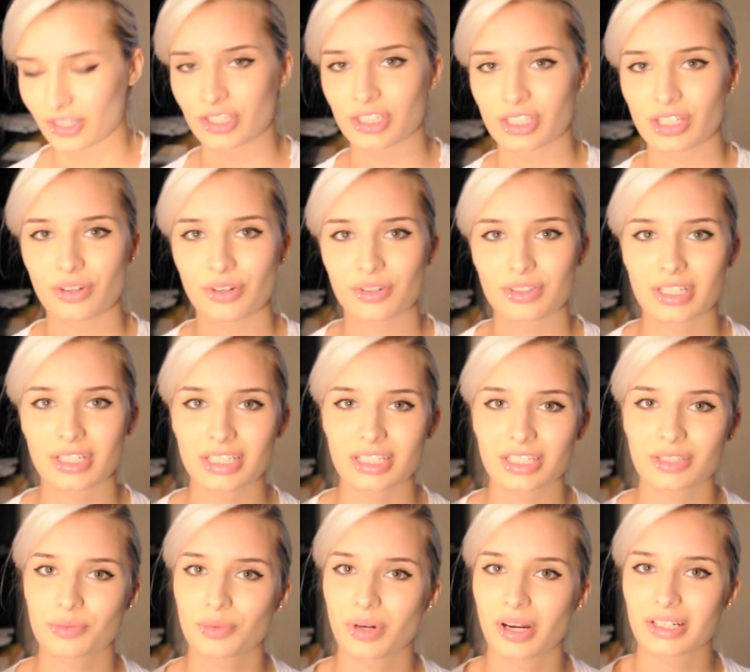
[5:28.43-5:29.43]
So this
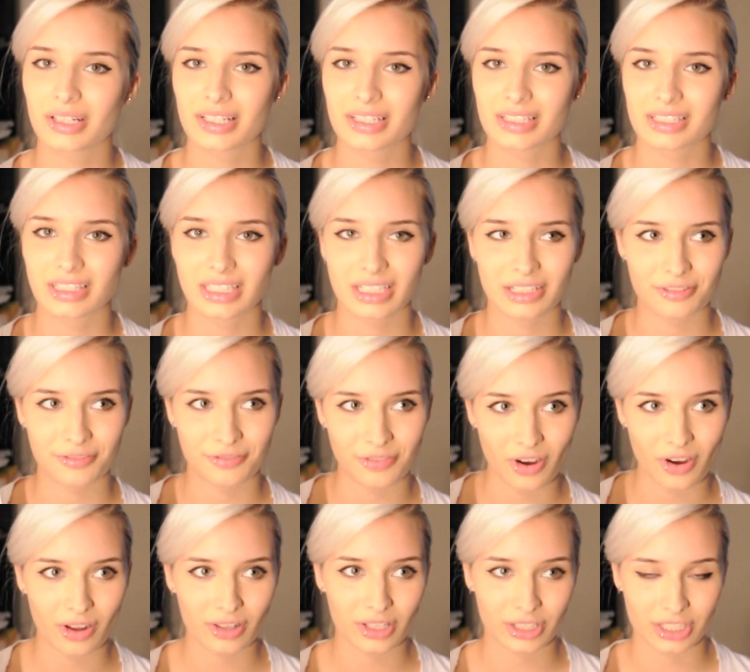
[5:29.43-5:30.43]
one is the
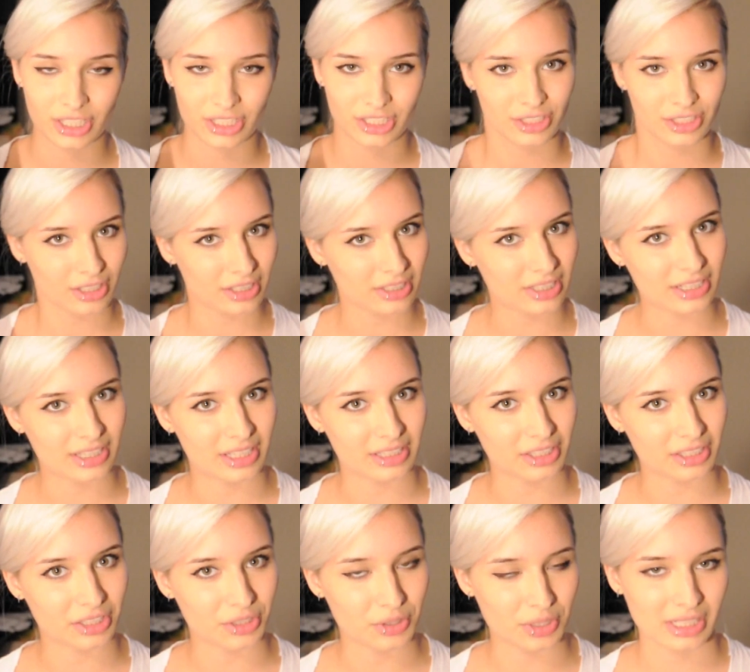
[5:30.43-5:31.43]
fall edition, because I think
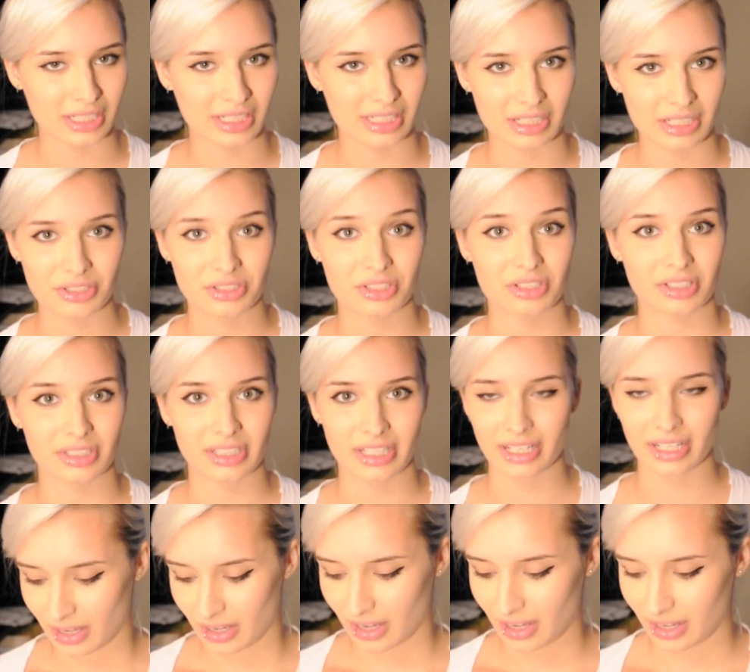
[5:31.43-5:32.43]
they do it
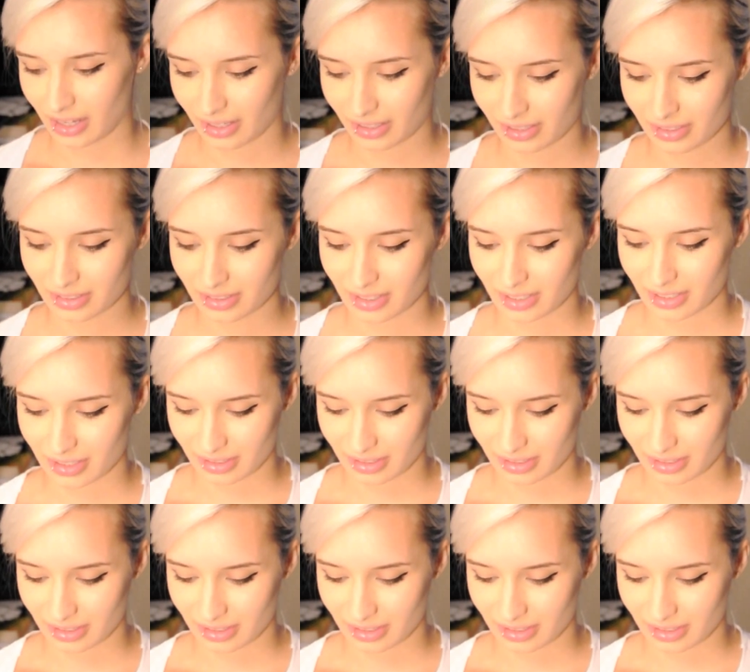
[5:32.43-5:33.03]
seasonally, and